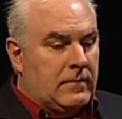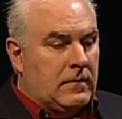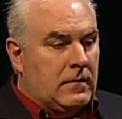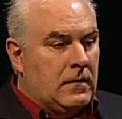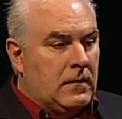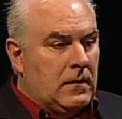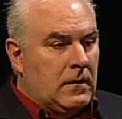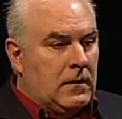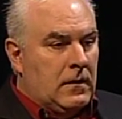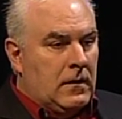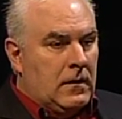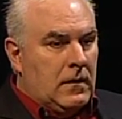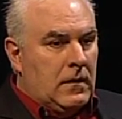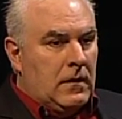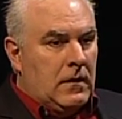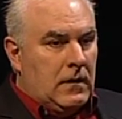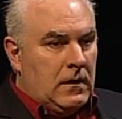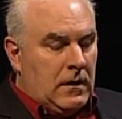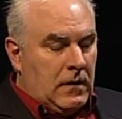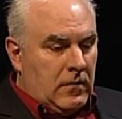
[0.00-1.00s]
Oh, I didn't know that.
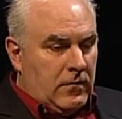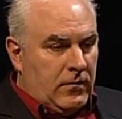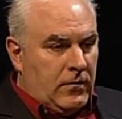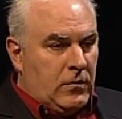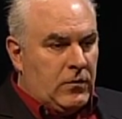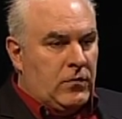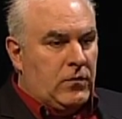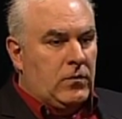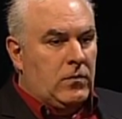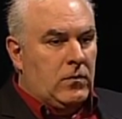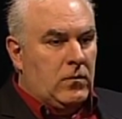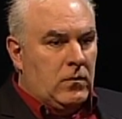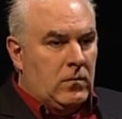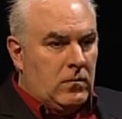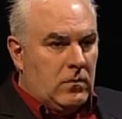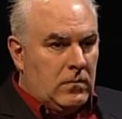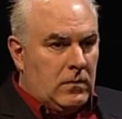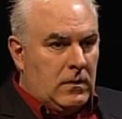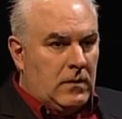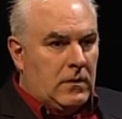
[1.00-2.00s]
Okay. Yeah, the first two.
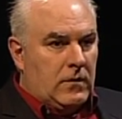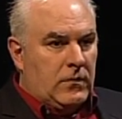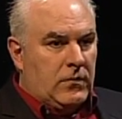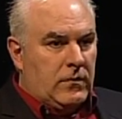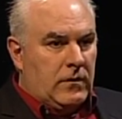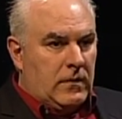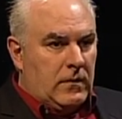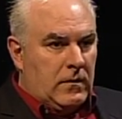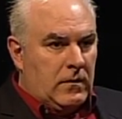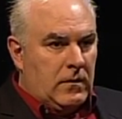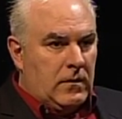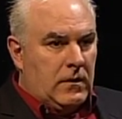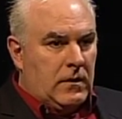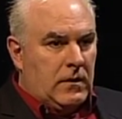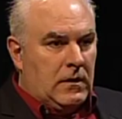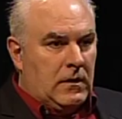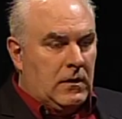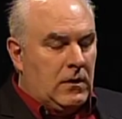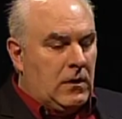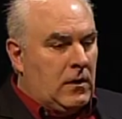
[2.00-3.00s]
Not uh, Hopkinton?
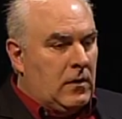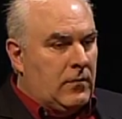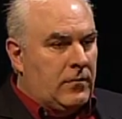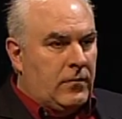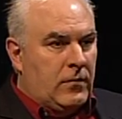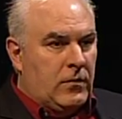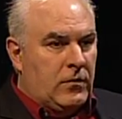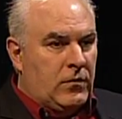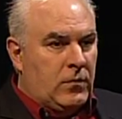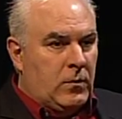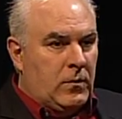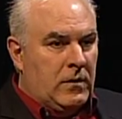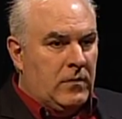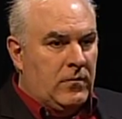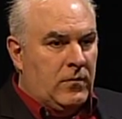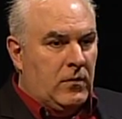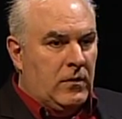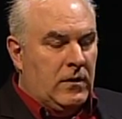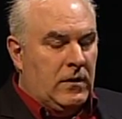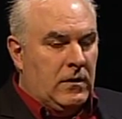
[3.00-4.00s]
Uh, no, the oh. first
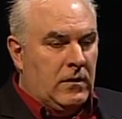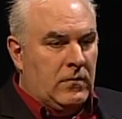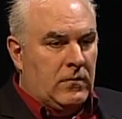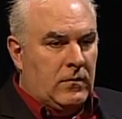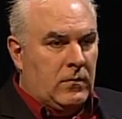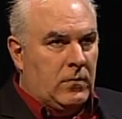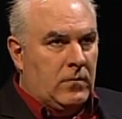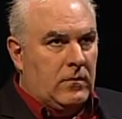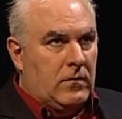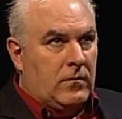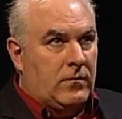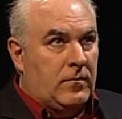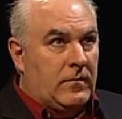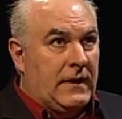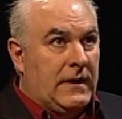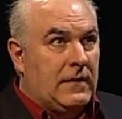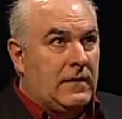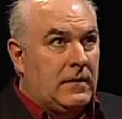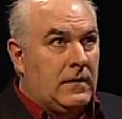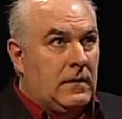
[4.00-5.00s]
24 years, tw uh, from
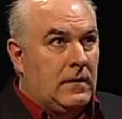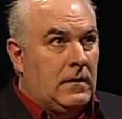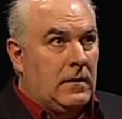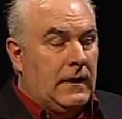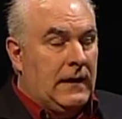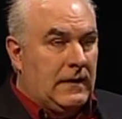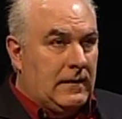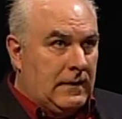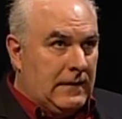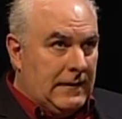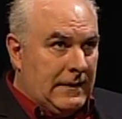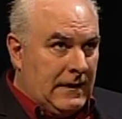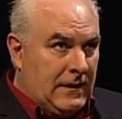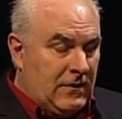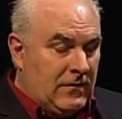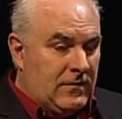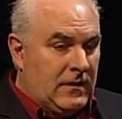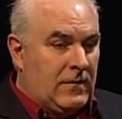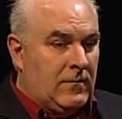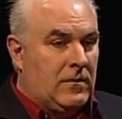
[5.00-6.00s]
19,
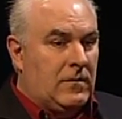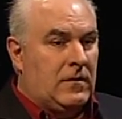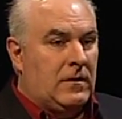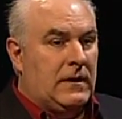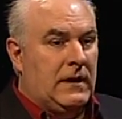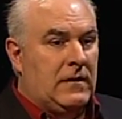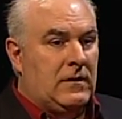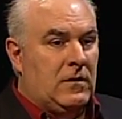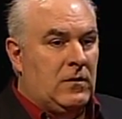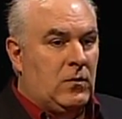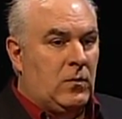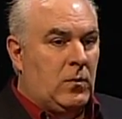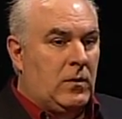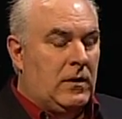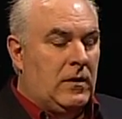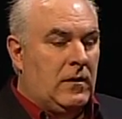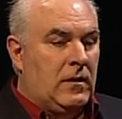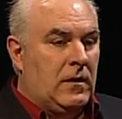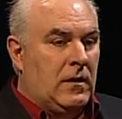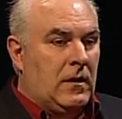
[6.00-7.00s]
1897 to
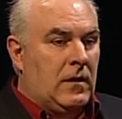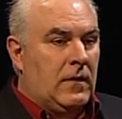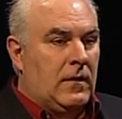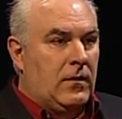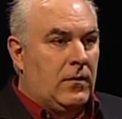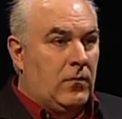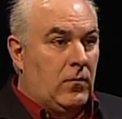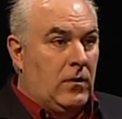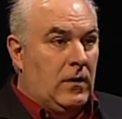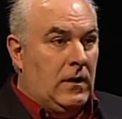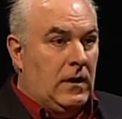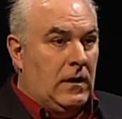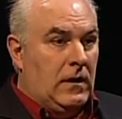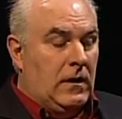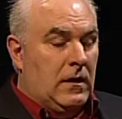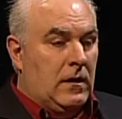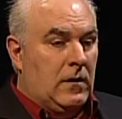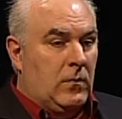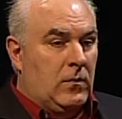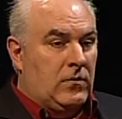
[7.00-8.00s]

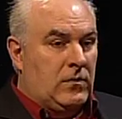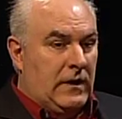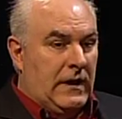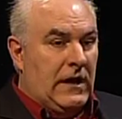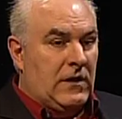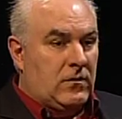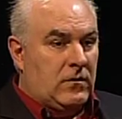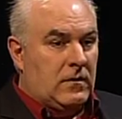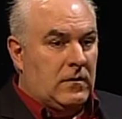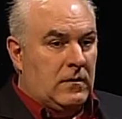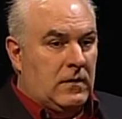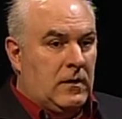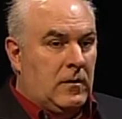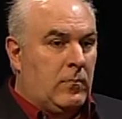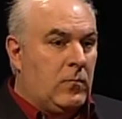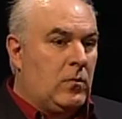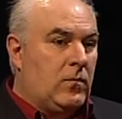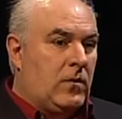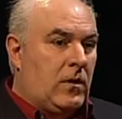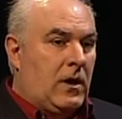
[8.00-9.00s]
1923, it was in Ashland. Then
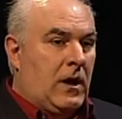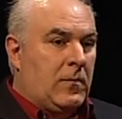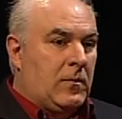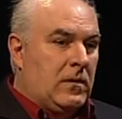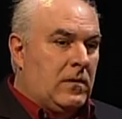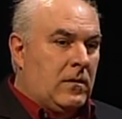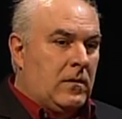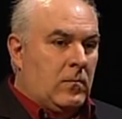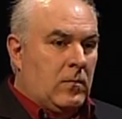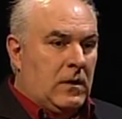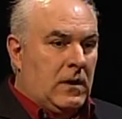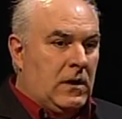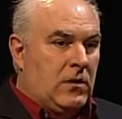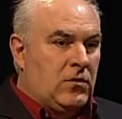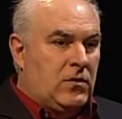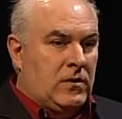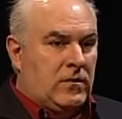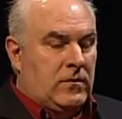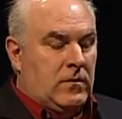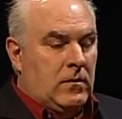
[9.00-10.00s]
oh. it moved to Hopkinton when they
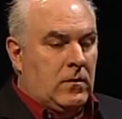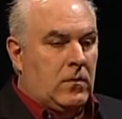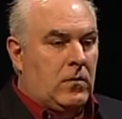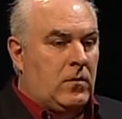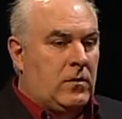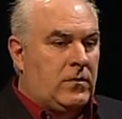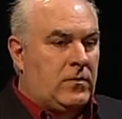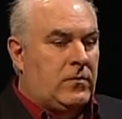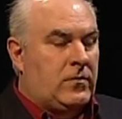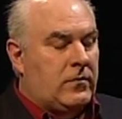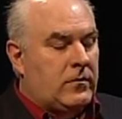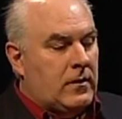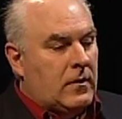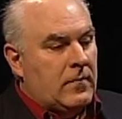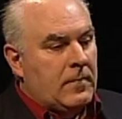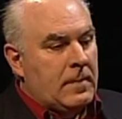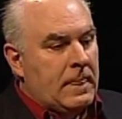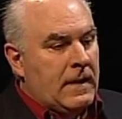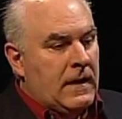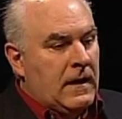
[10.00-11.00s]
adjusted the courses. Okay.